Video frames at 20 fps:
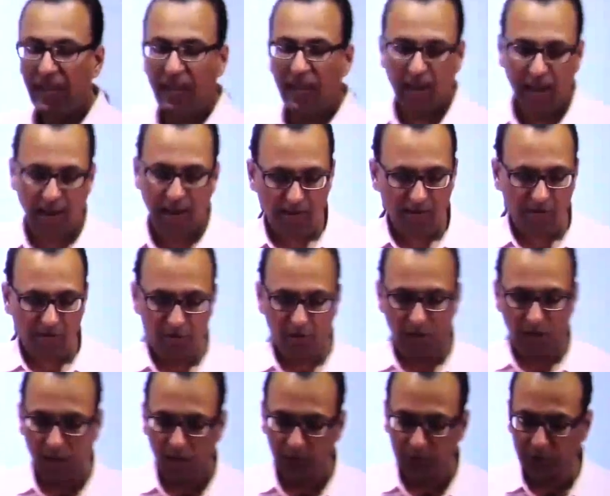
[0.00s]
And your
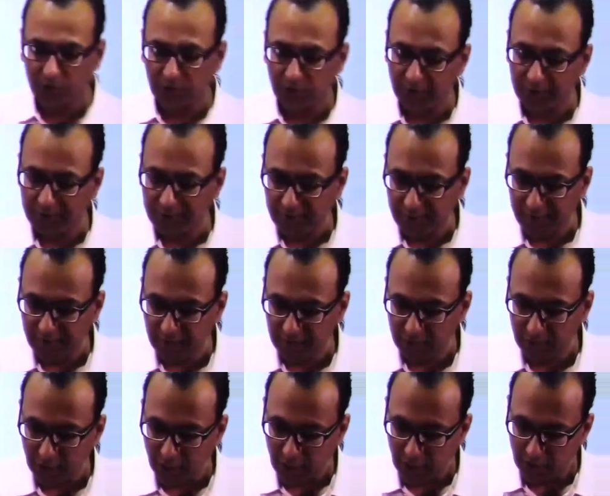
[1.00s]
answer
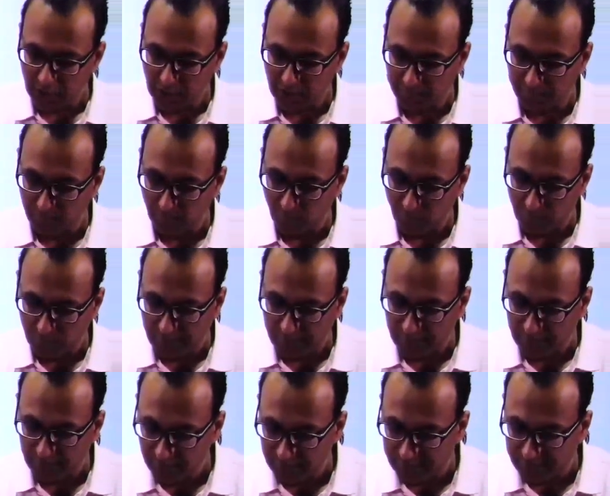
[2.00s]
is
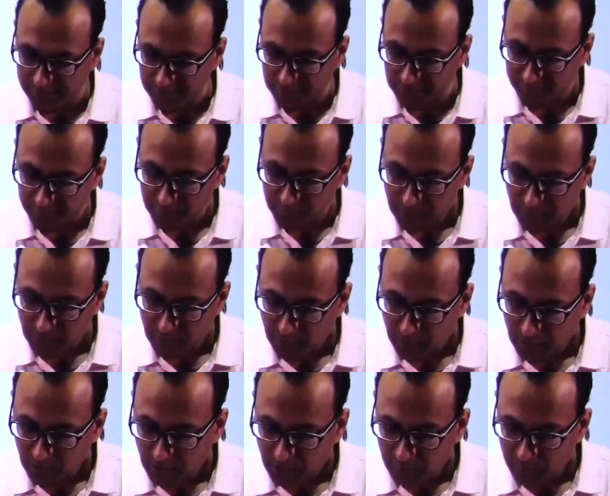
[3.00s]
diplotene stage.
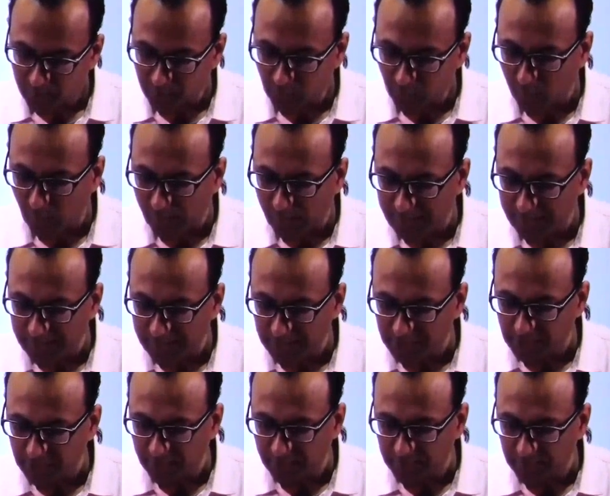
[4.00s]
But why it is
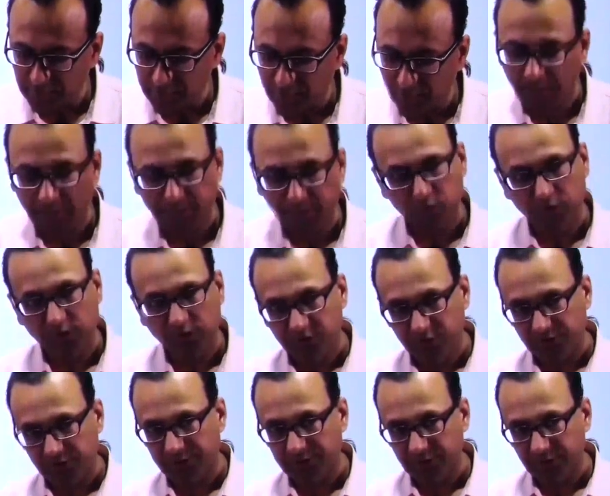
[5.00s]
arrested in diplotene
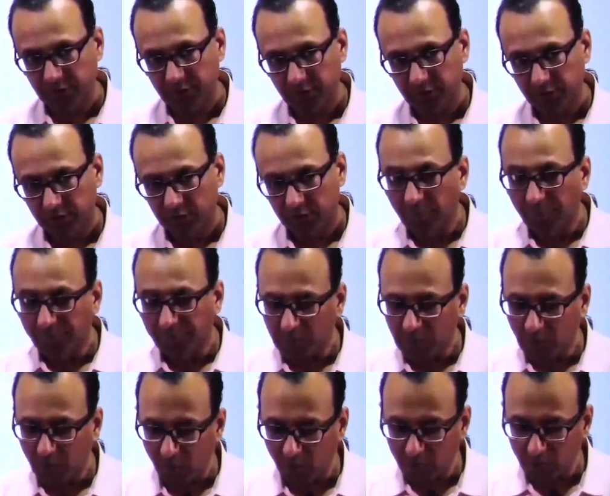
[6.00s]
stage?
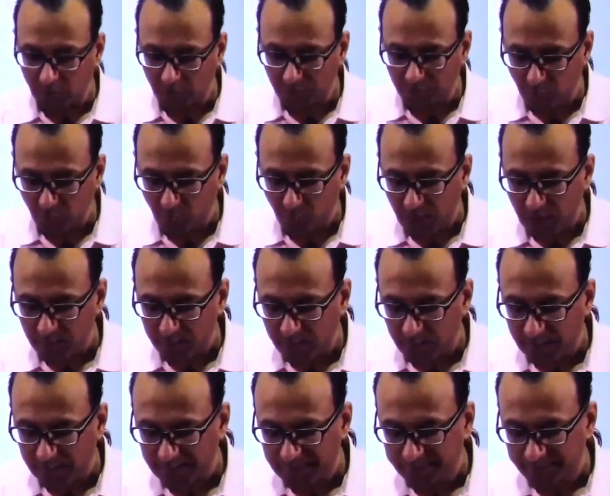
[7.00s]
Because of
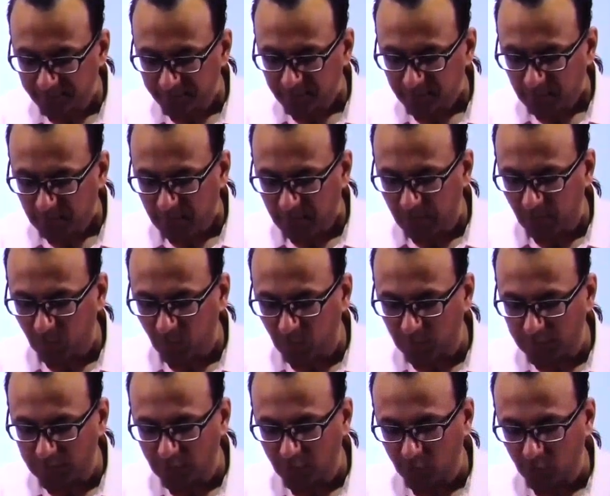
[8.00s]
OMI. And
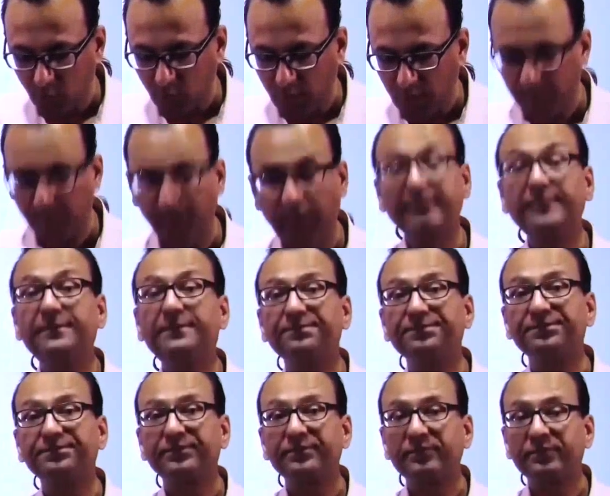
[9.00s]
what is OMI?
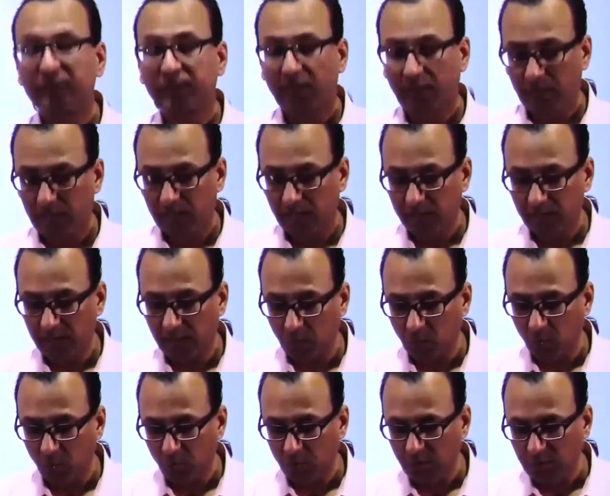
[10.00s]
It is the
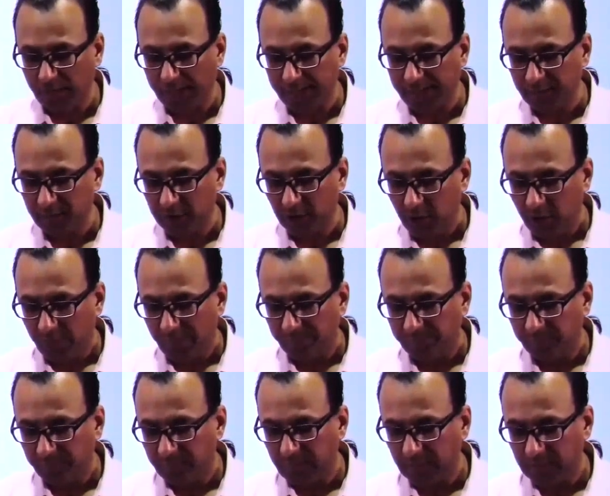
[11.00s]
oocyte
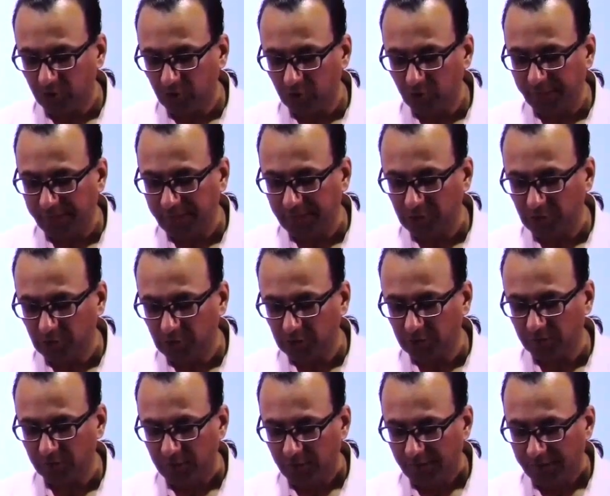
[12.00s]

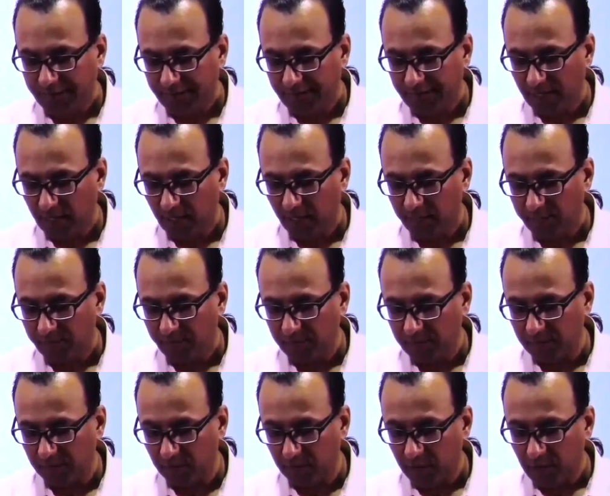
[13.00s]
maturation
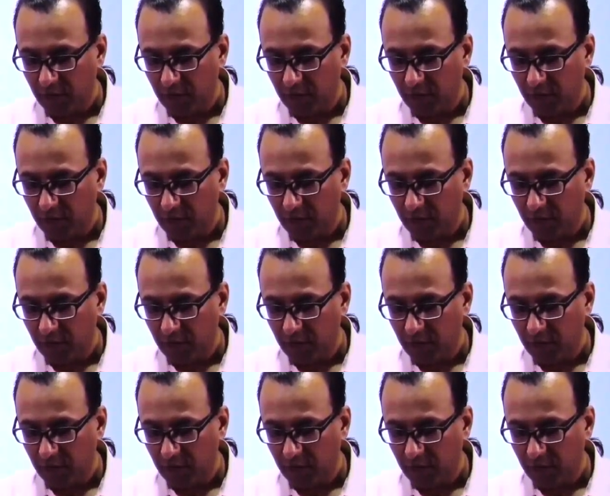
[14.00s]
inhibitor.